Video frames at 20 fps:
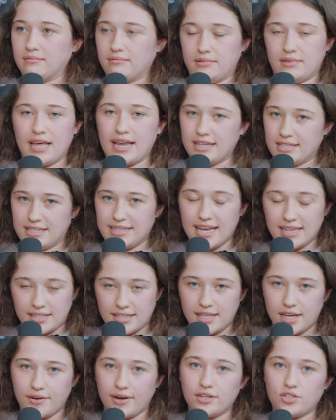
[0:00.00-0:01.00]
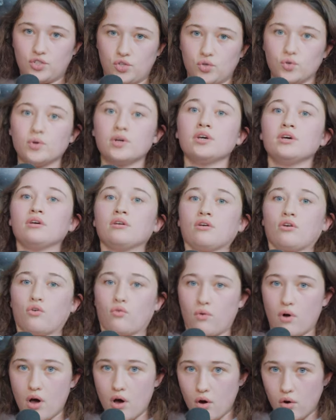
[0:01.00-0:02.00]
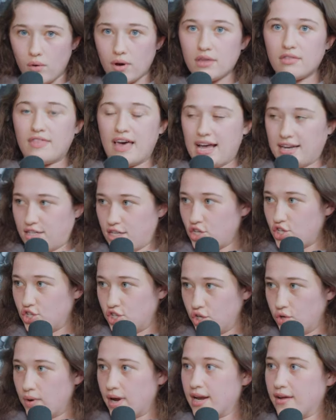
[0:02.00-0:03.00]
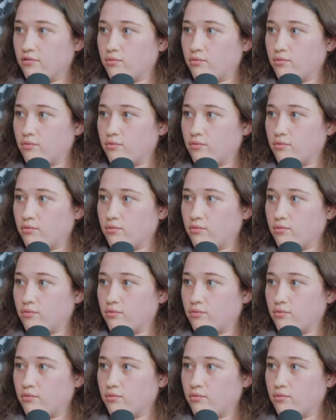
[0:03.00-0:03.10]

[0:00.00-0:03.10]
that is necessary to grow that tissue.